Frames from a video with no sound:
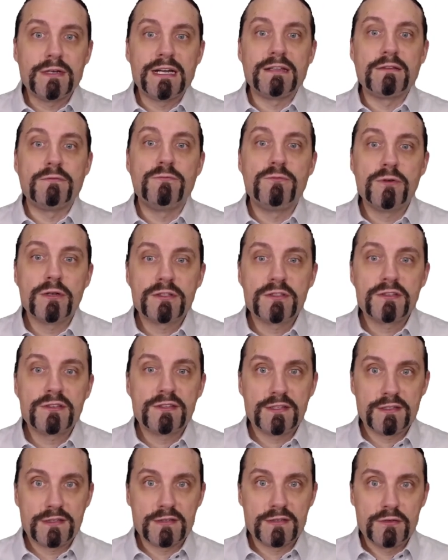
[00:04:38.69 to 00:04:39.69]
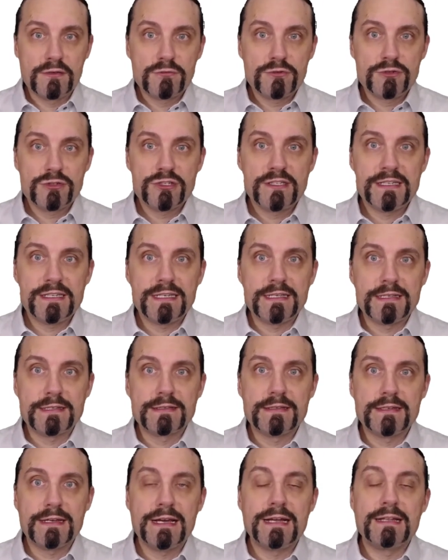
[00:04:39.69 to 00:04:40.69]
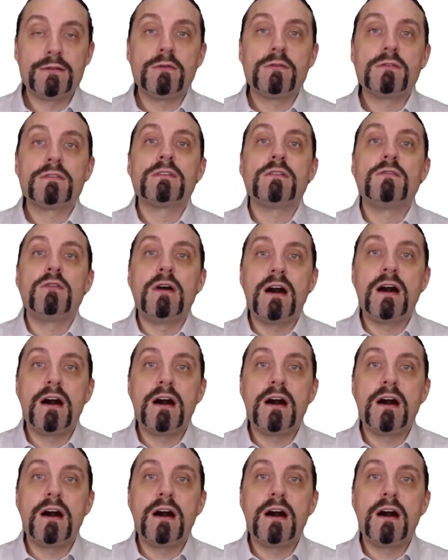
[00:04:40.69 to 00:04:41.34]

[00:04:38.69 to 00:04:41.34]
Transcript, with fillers: and what the solution is and also